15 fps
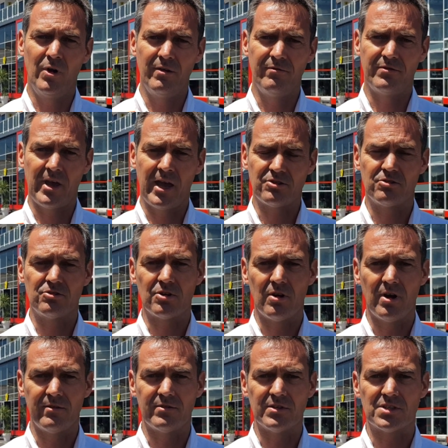with extra
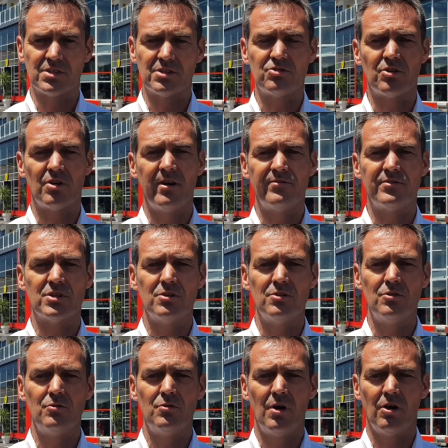drivers to drive
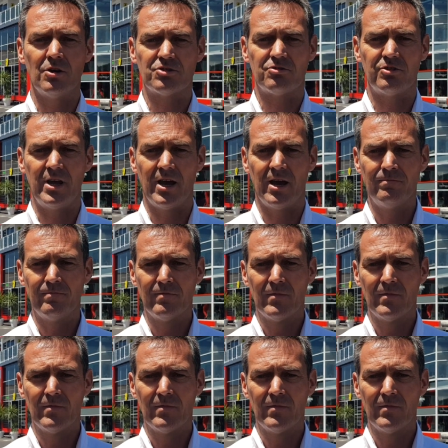to Austria